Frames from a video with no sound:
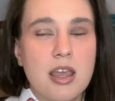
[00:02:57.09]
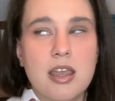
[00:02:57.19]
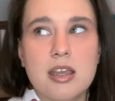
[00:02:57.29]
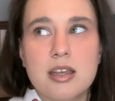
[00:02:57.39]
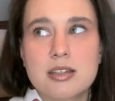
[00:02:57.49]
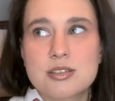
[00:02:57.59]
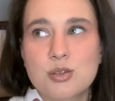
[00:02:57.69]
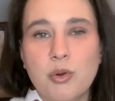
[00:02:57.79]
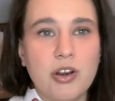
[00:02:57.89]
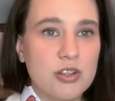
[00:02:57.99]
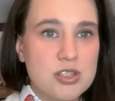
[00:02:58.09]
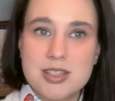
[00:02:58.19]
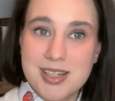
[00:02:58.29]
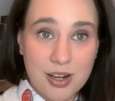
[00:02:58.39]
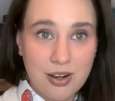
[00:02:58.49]
And so we're in
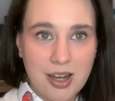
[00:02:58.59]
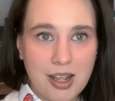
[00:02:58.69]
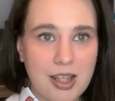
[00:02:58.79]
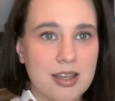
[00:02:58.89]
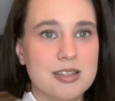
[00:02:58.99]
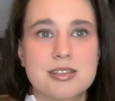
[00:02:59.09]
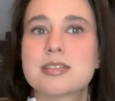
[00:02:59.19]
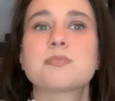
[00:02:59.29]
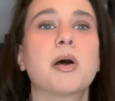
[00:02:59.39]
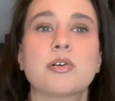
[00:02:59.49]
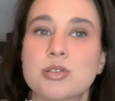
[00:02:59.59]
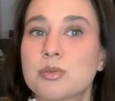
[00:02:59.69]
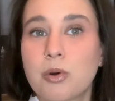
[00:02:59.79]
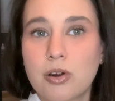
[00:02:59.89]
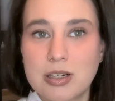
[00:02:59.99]
austerity. It's post
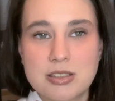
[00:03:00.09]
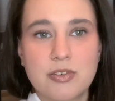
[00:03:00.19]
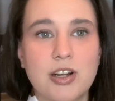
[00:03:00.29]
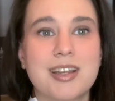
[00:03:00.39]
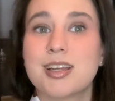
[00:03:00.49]
war. It's a very